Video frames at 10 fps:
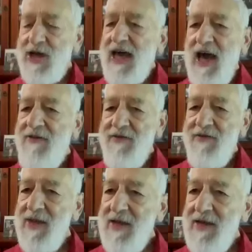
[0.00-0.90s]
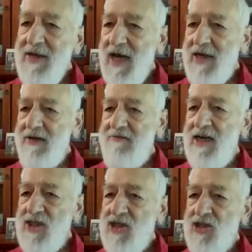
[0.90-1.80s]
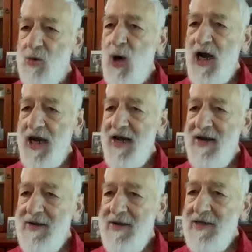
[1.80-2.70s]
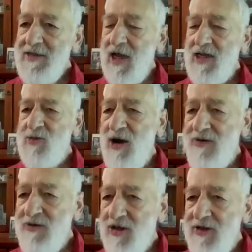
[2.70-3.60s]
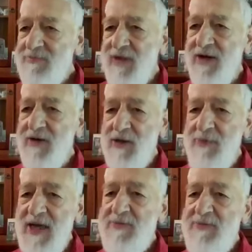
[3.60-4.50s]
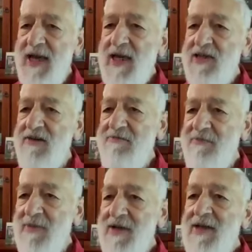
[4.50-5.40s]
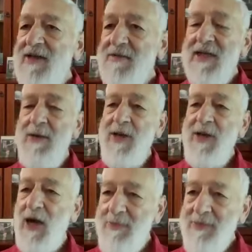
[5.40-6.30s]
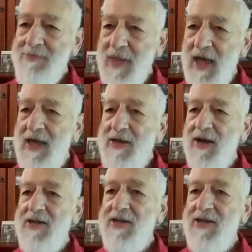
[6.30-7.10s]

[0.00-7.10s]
AF. And it races away, so that's why I've got the pacemaker to keep it up, and I